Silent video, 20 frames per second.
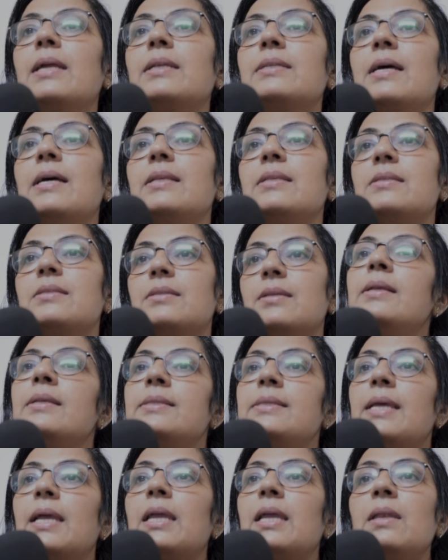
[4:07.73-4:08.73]
Answer.
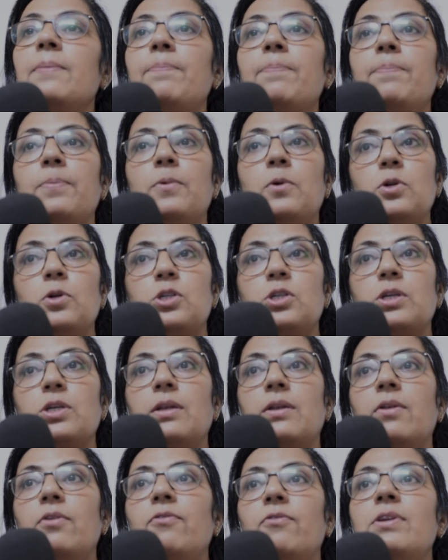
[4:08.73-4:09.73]
Second
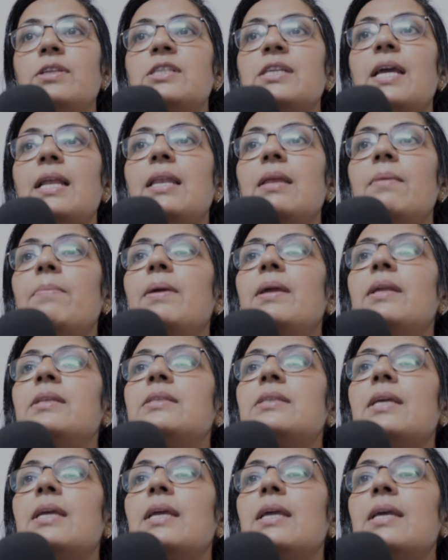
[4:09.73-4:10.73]
question. Which
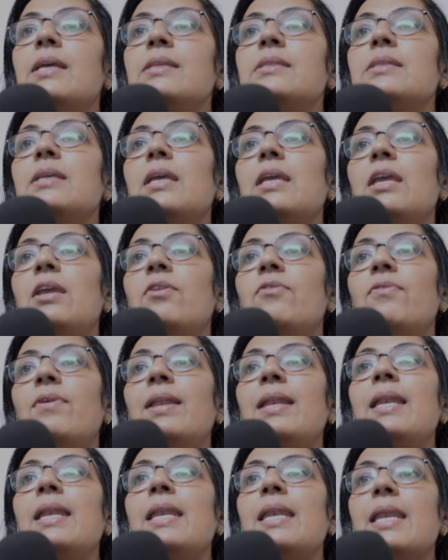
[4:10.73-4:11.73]
element is
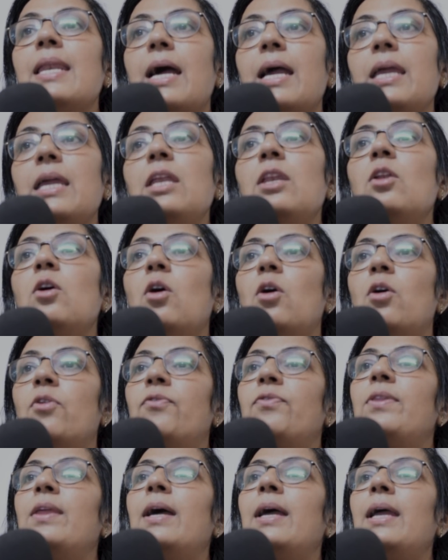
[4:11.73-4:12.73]
even 9 of
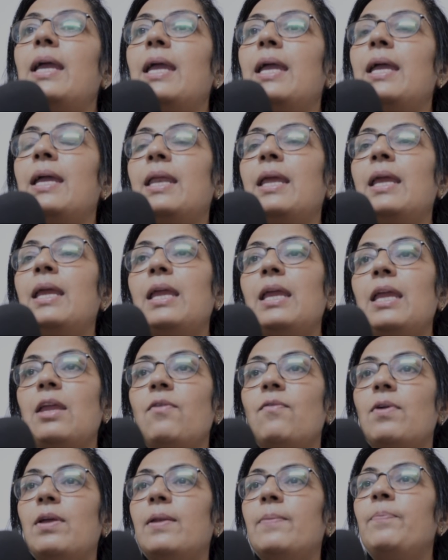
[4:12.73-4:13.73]
the array
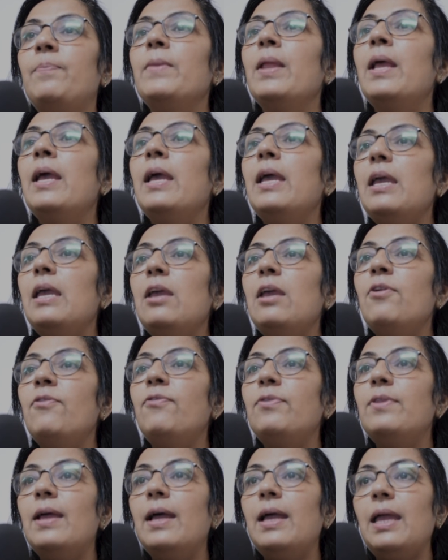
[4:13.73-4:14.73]
even? If
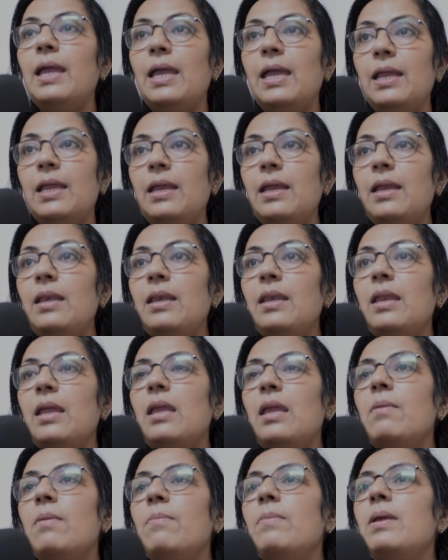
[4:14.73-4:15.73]
the array
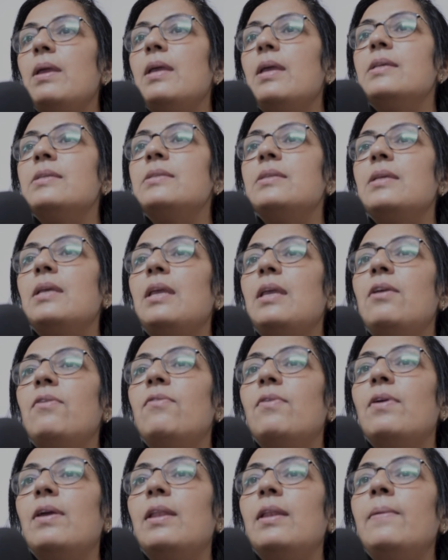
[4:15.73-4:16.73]
name is
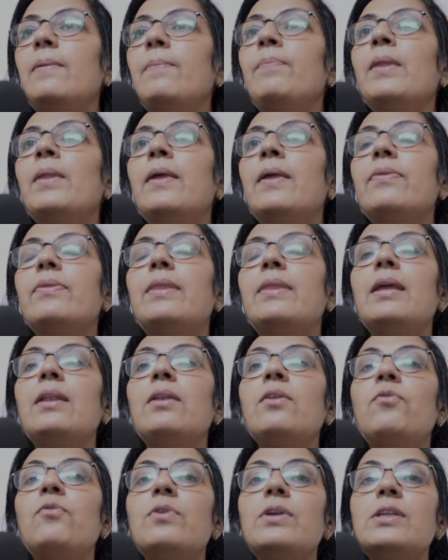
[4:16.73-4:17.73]
even,
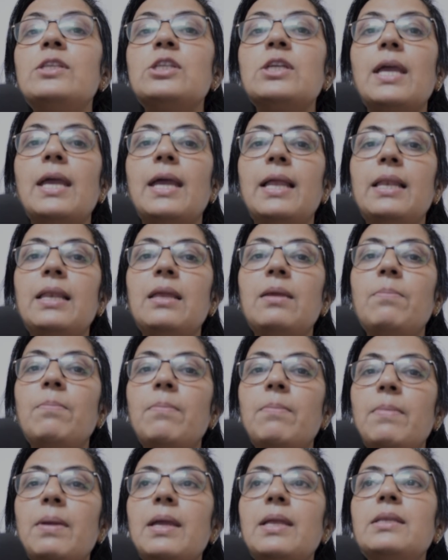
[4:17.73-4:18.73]
then which
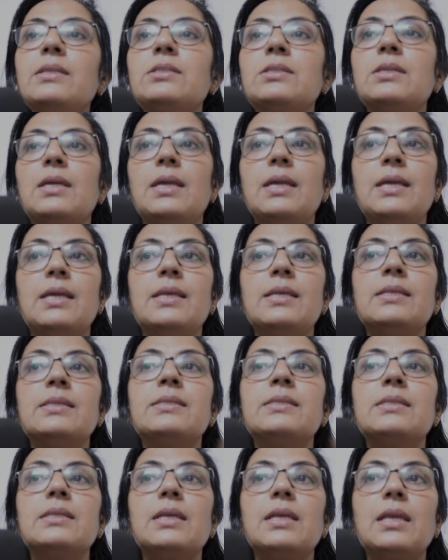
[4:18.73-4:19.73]
element
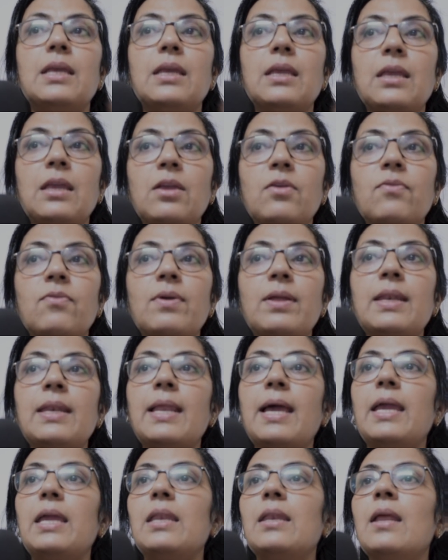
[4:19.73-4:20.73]
is even
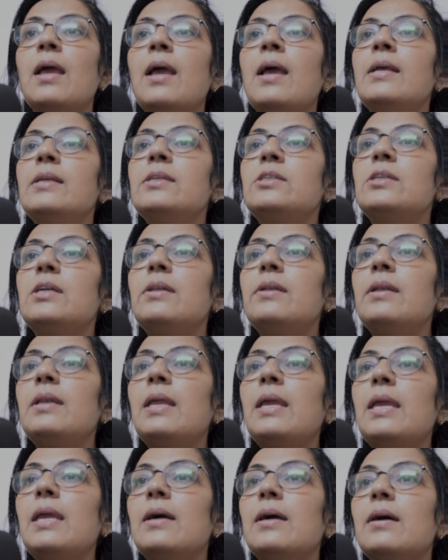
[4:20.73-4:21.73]
9? Children,
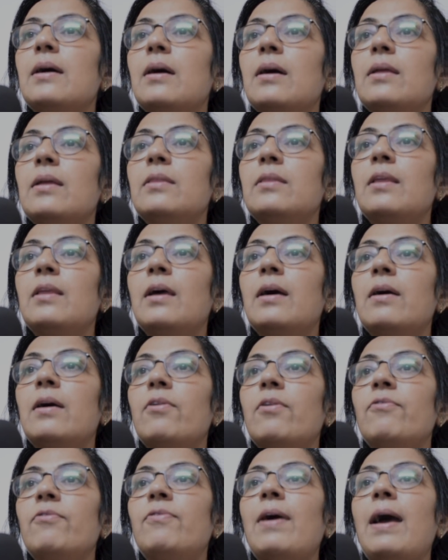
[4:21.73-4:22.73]
here the
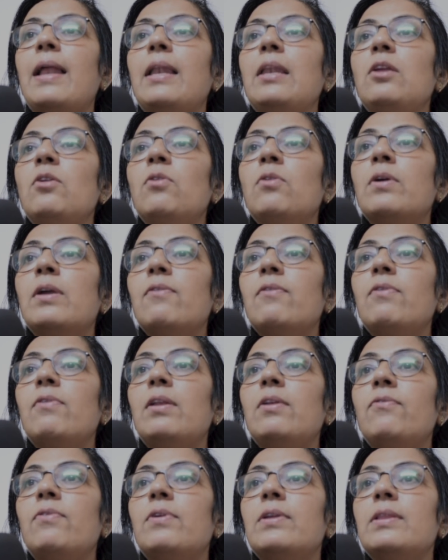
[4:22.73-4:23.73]
value
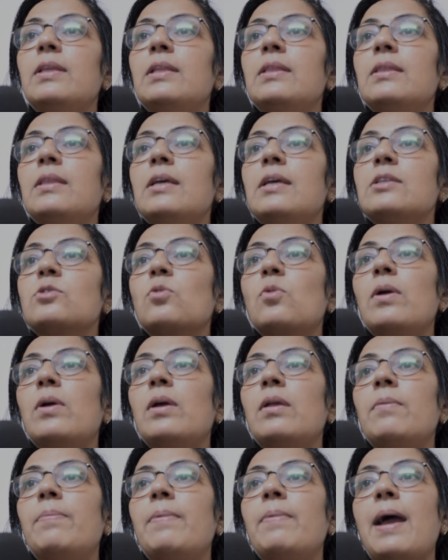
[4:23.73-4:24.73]
given within the
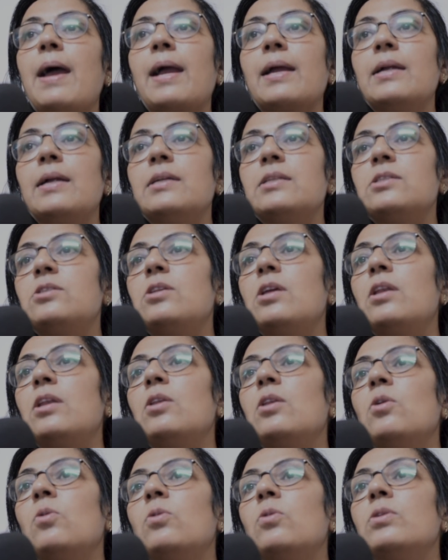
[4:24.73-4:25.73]
square brackets
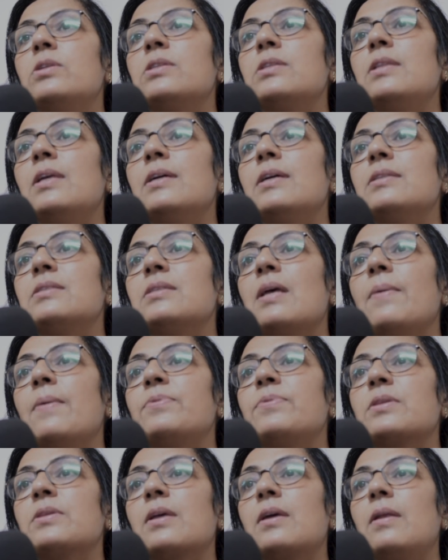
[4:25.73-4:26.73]
denotes the
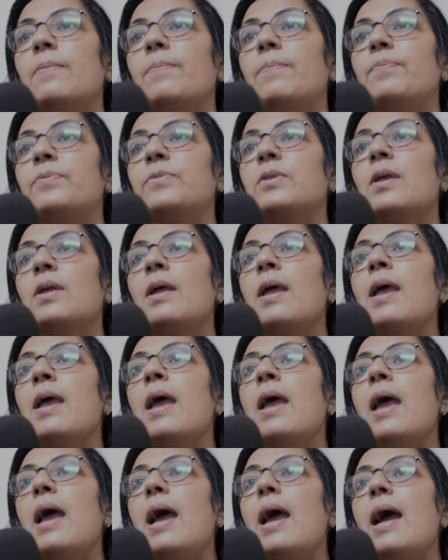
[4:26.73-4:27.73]
subscript.
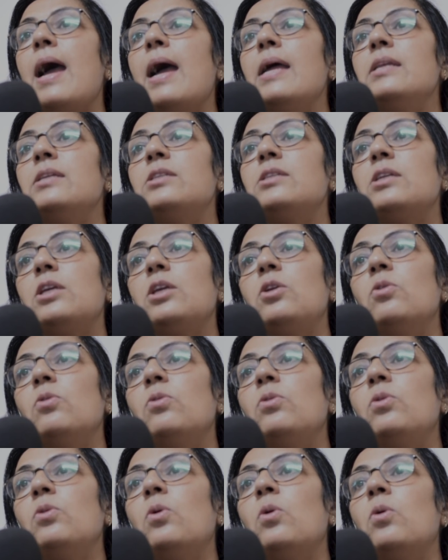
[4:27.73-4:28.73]
And you
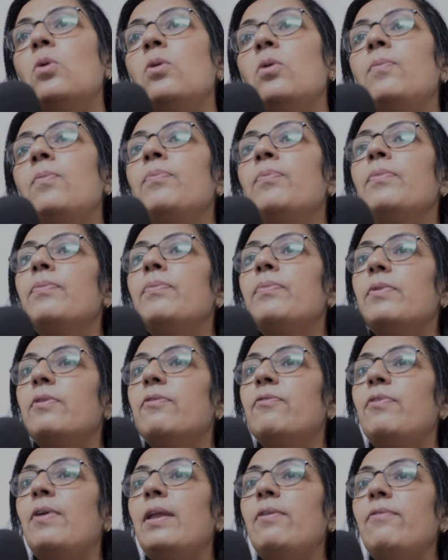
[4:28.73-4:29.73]
know,
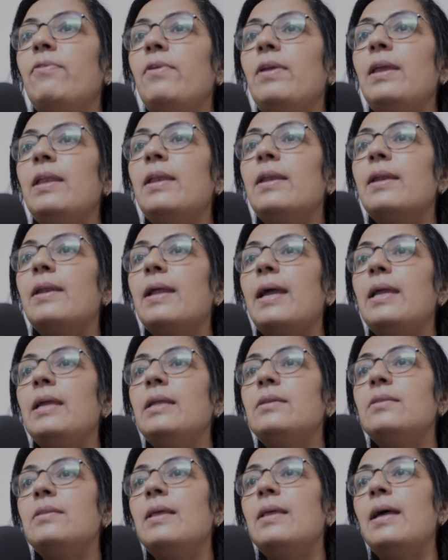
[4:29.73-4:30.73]
when we write
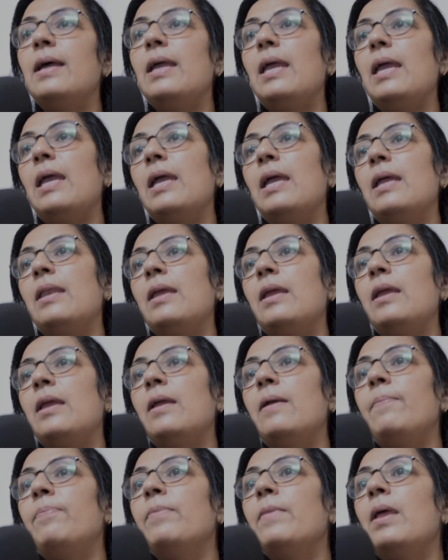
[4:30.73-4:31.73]
the
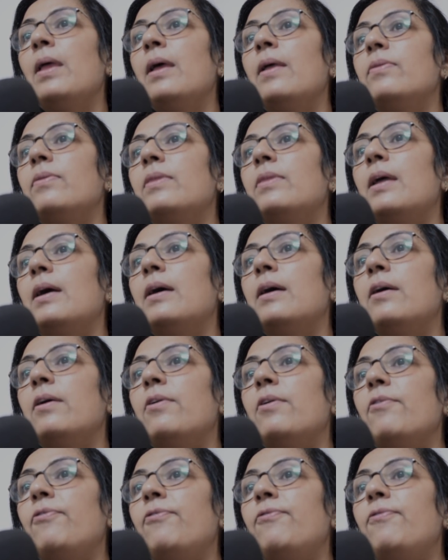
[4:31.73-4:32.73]
array, the
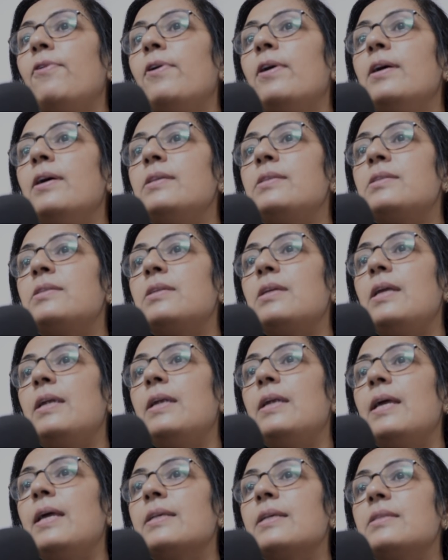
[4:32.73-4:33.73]
first
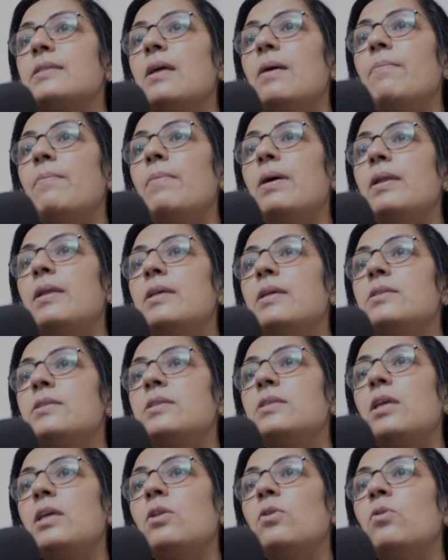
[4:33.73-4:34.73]
index number is
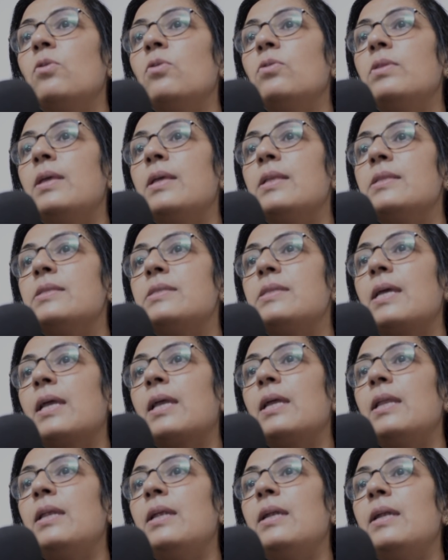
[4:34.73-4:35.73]
0, then
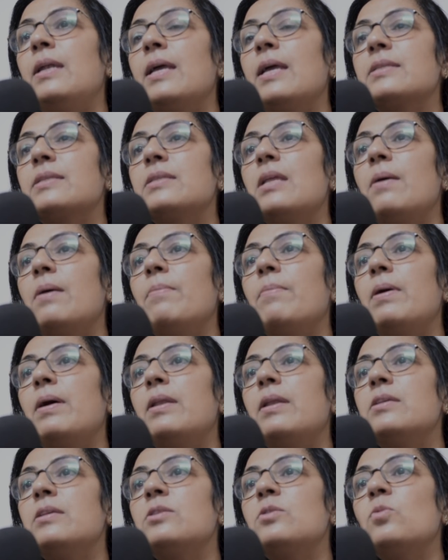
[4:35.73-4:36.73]
second index number
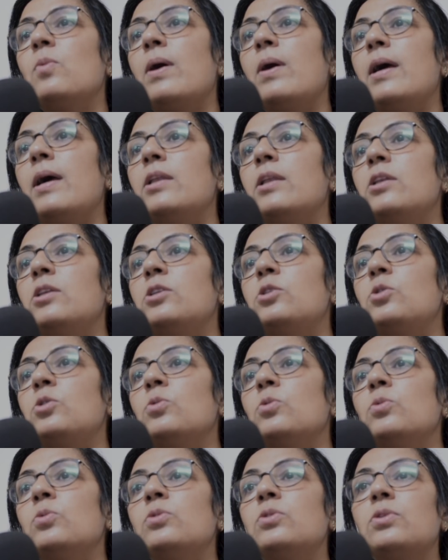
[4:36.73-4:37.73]
is 1,
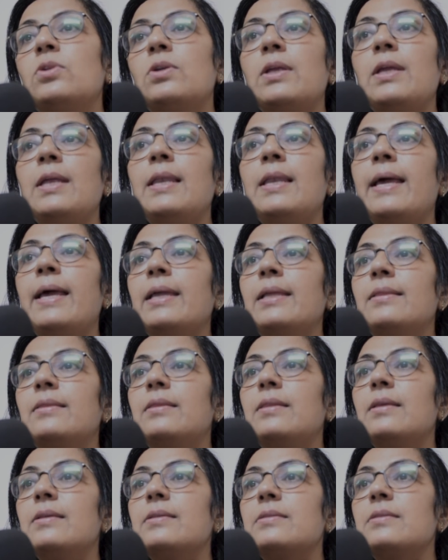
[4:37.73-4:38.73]
2, 3, like
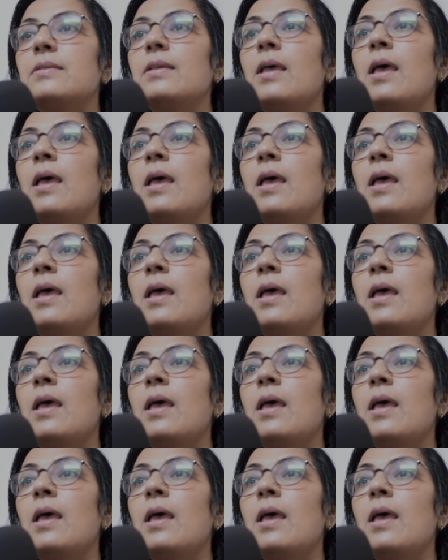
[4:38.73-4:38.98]
this.